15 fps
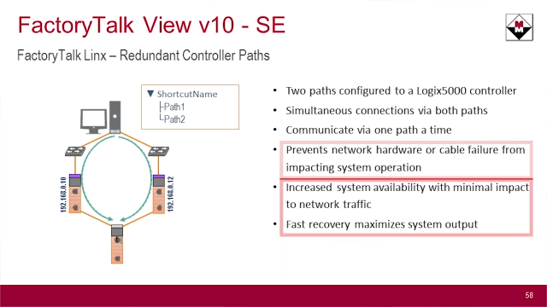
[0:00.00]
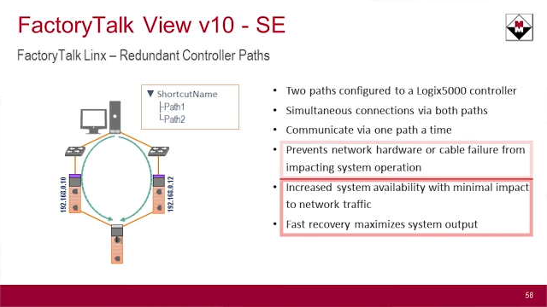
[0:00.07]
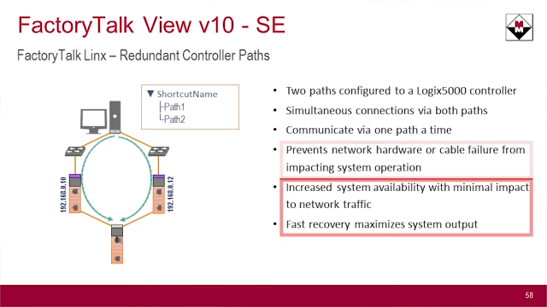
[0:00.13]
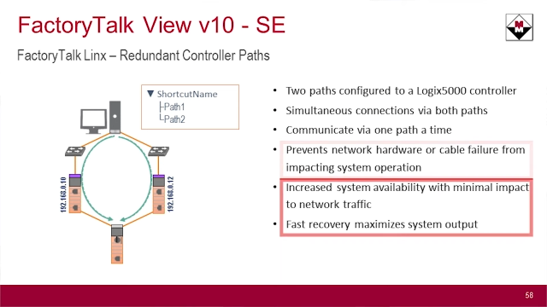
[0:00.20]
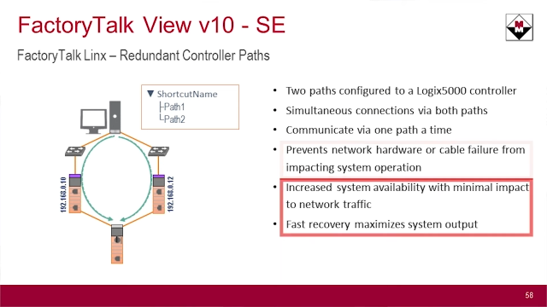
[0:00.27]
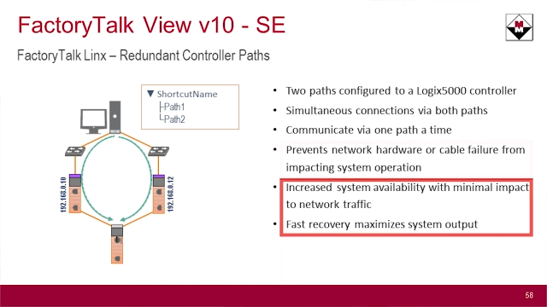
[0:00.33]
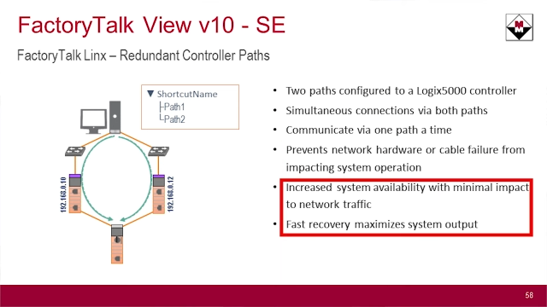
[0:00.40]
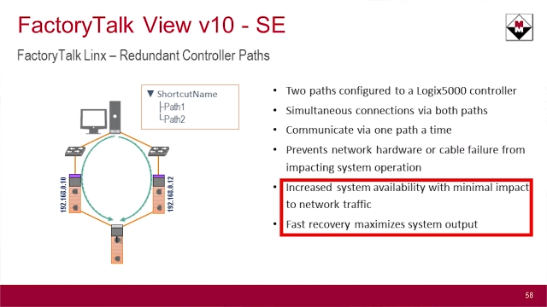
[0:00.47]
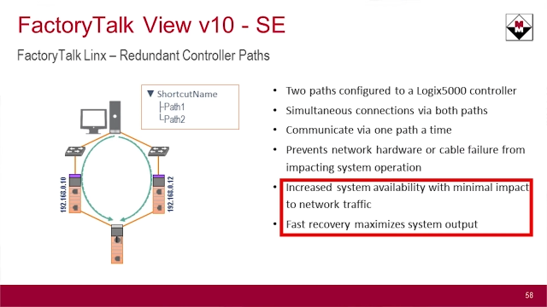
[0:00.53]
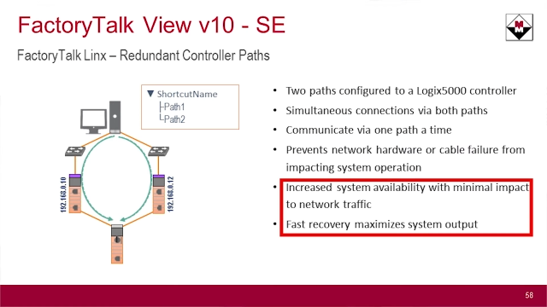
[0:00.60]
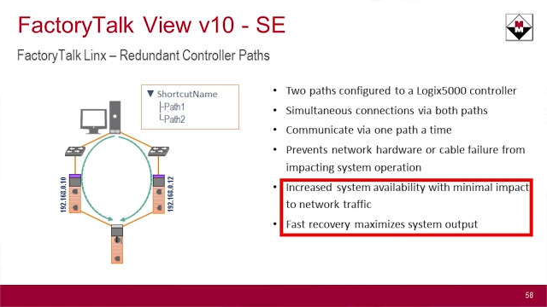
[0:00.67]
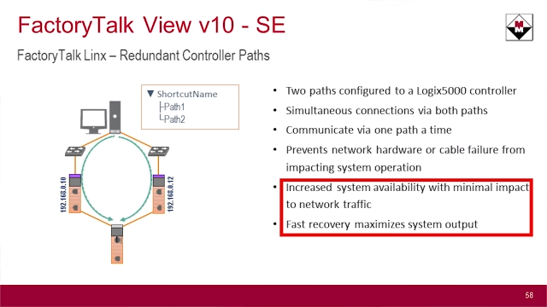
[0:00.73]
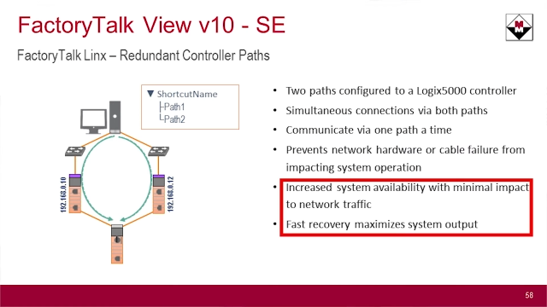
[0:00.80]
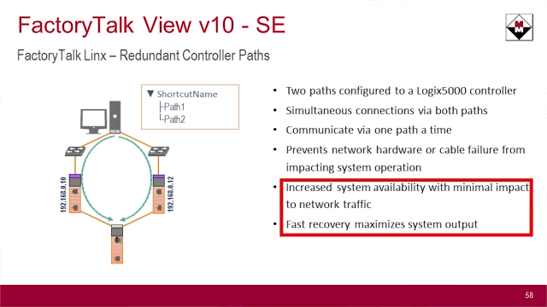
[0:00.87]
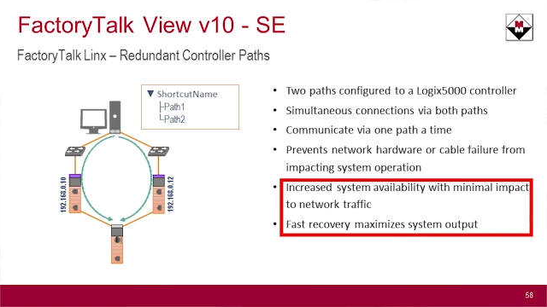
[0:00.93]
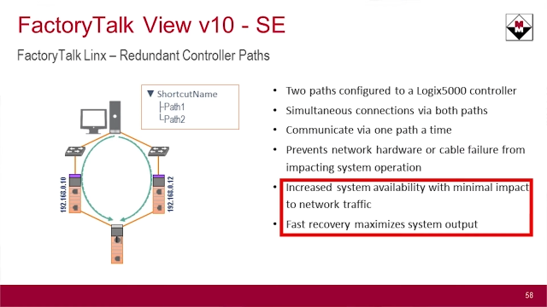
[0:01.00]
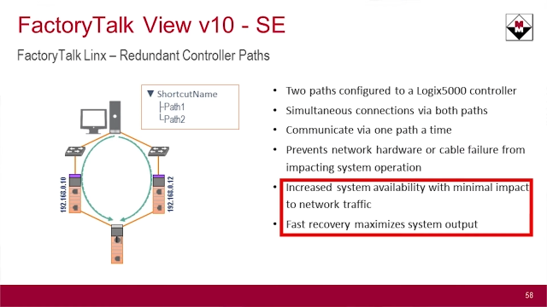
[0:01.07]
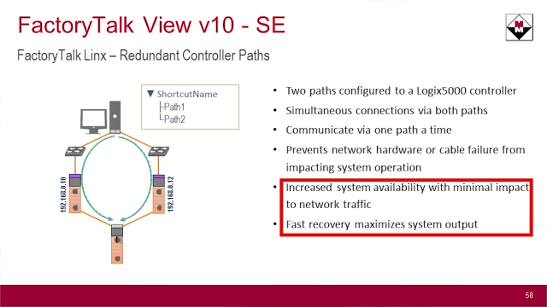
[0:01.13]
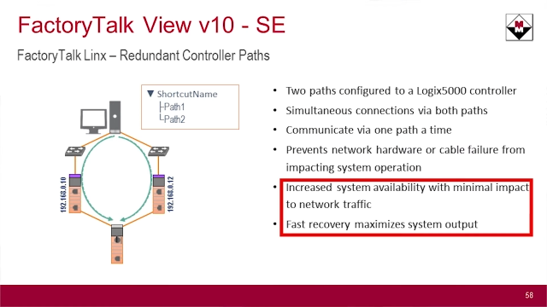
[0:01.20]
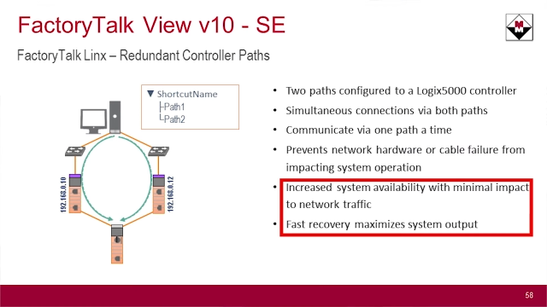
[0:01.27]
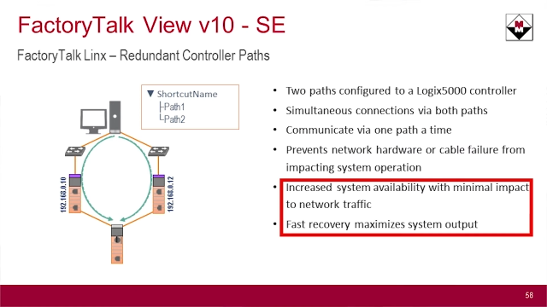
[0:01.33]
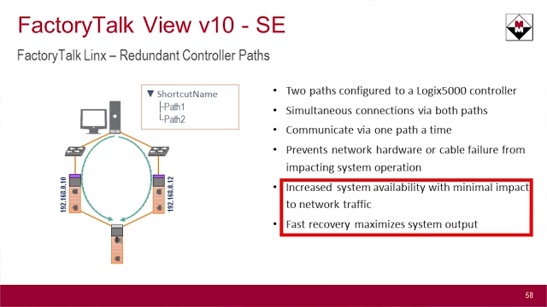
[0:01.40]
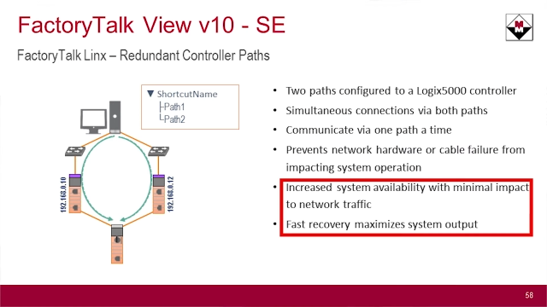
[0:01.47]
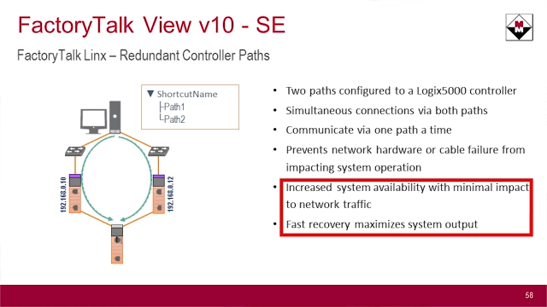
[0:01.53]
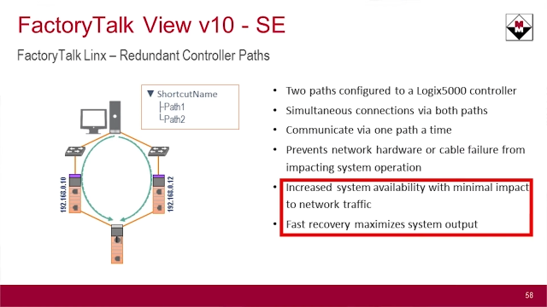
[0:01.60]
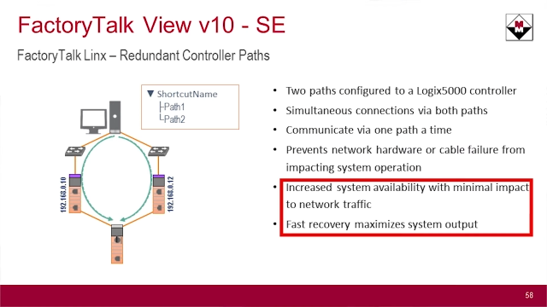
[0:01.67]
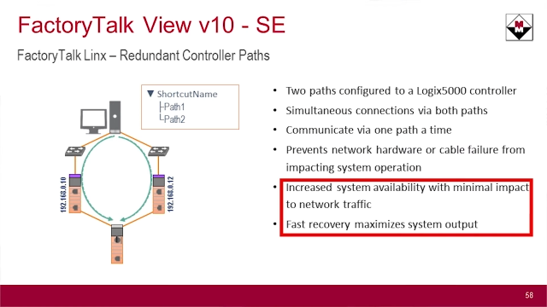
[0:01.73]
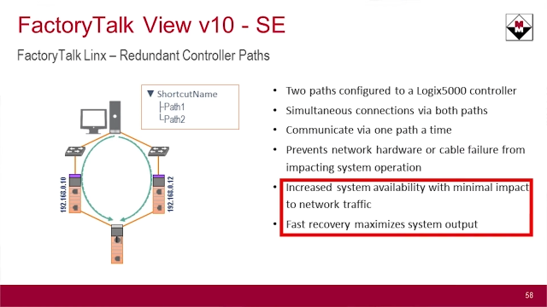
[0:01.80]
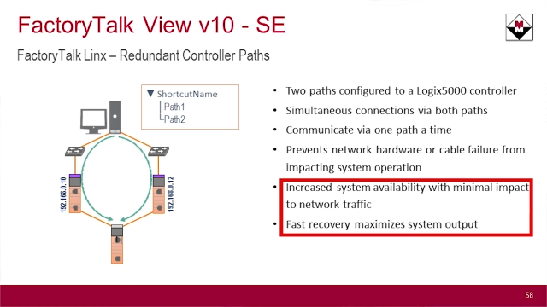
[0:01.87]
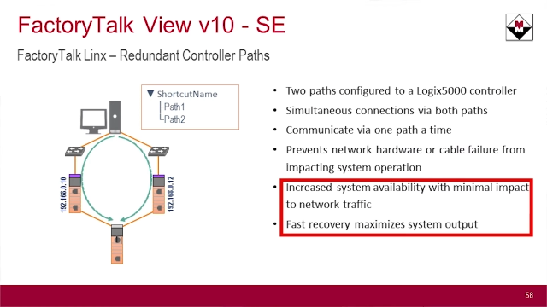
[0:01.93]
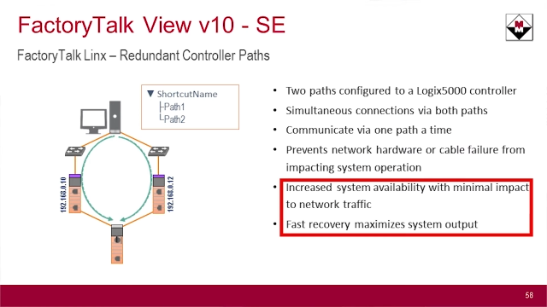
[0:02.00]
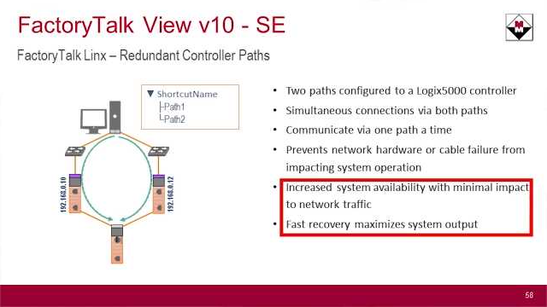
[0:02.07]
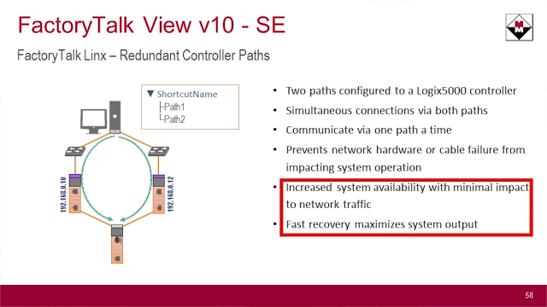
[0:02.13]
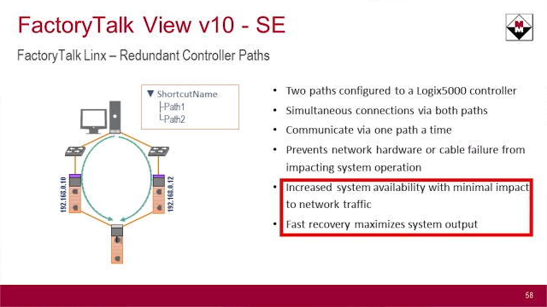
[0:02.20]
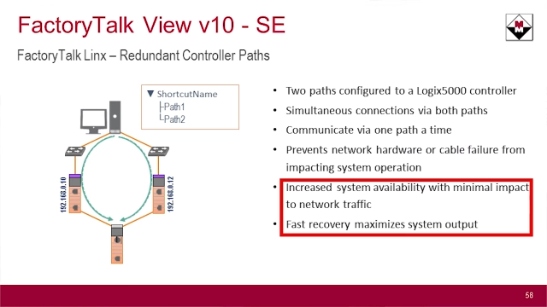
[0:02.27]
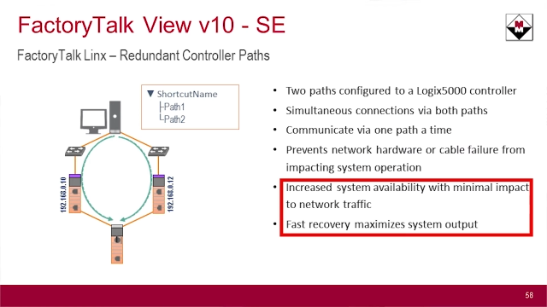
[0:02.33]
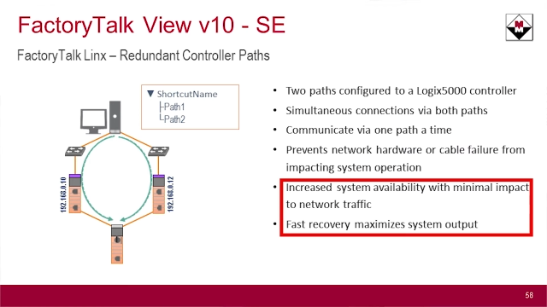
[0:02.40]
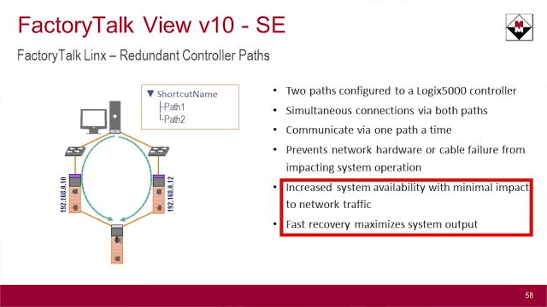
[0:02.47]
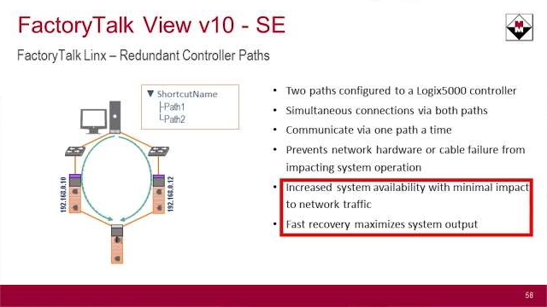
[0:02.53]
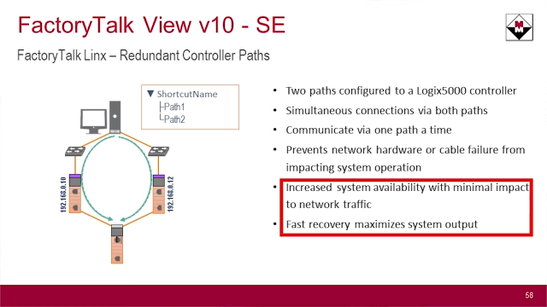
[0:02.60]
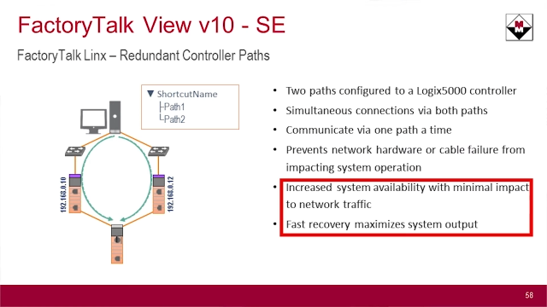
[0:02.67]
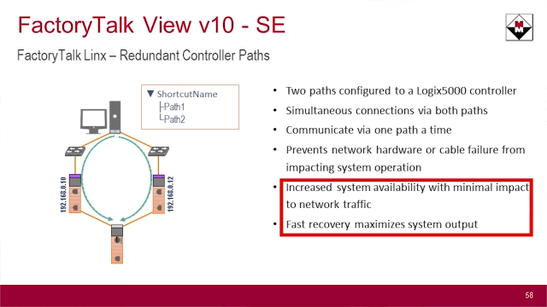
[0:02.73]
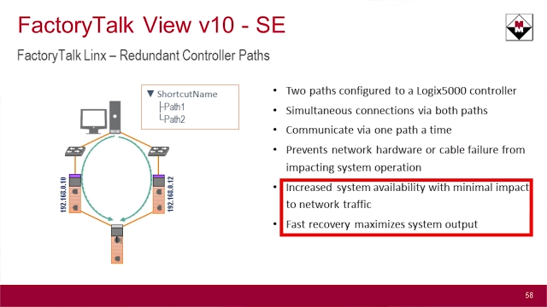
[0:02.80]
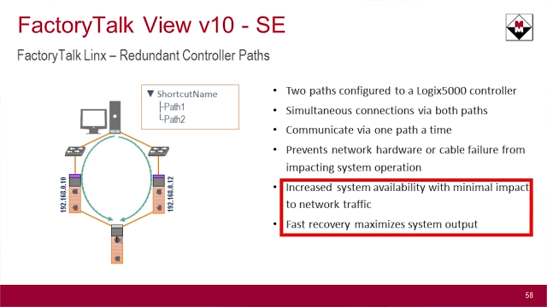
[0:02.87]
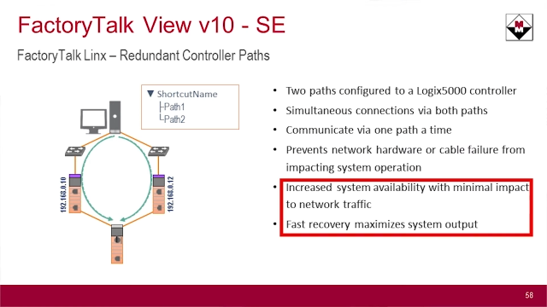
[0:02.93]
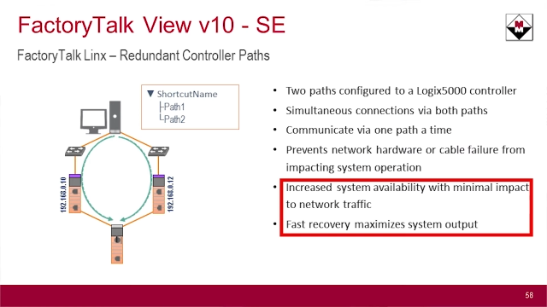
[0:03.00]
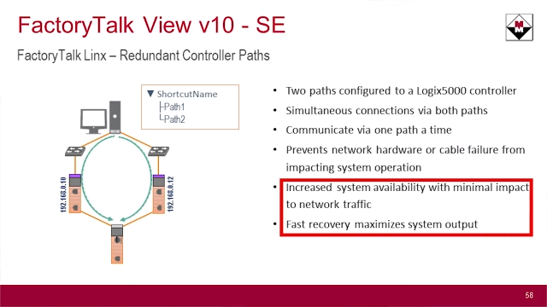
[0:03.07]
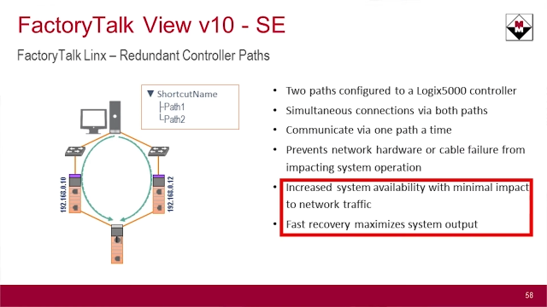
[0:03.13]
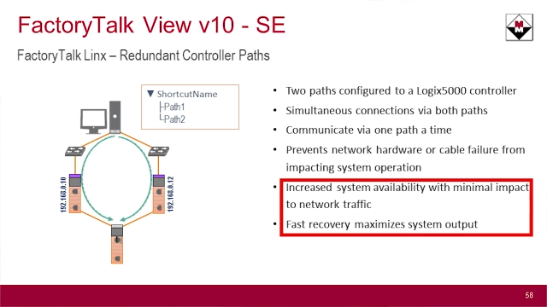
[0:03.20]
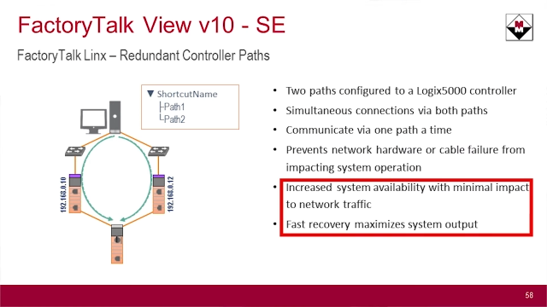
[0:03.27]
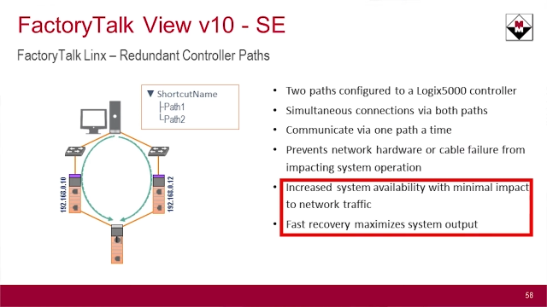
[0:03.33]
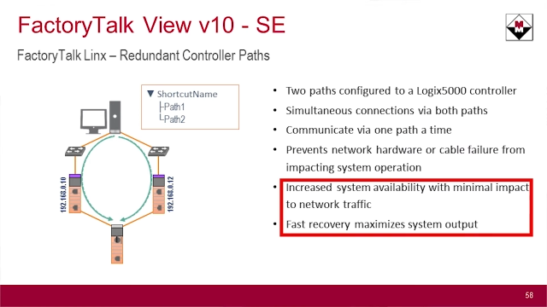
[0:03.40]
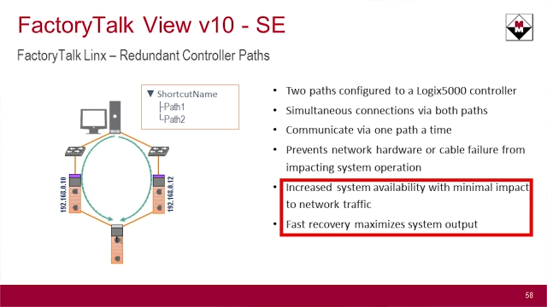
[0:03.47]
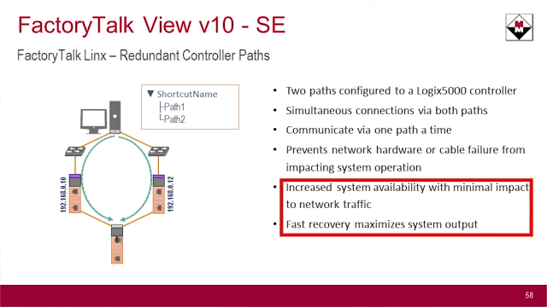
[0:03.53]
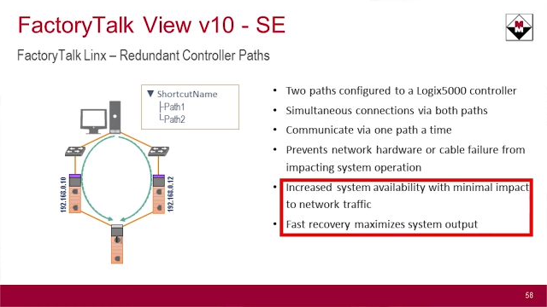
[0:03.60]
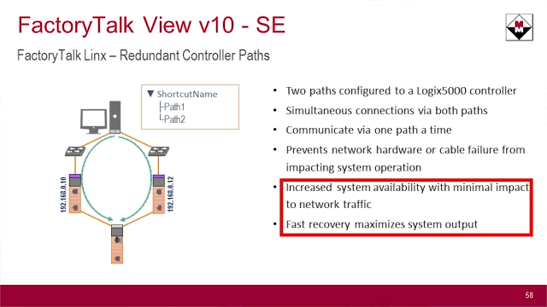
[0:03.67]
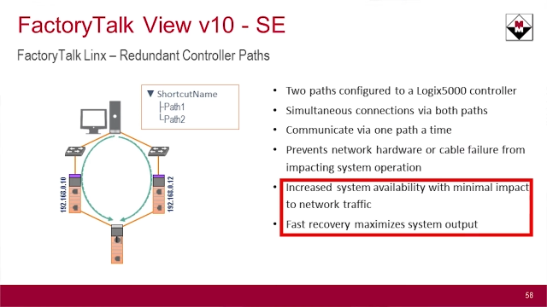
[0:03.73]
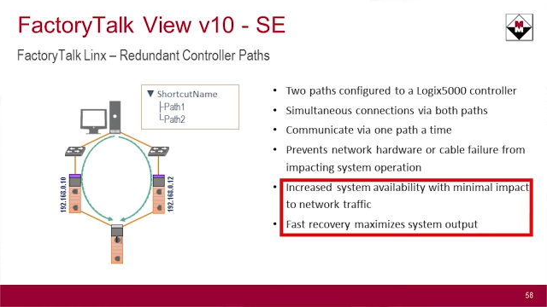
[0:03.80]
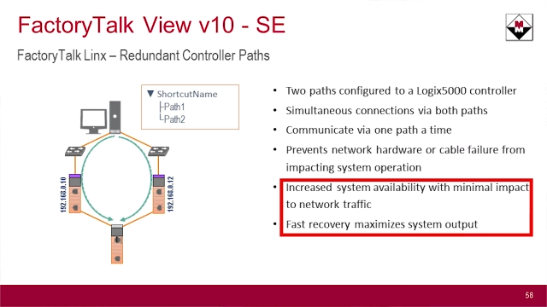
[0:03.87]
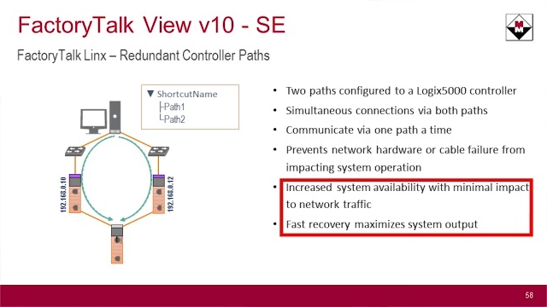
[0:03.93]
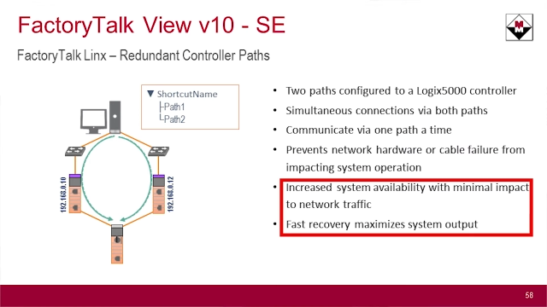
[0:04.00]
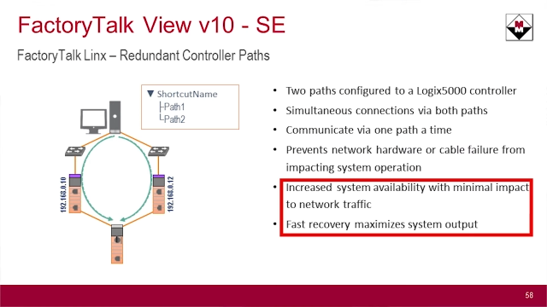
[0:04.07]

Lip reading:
(no speaker visible)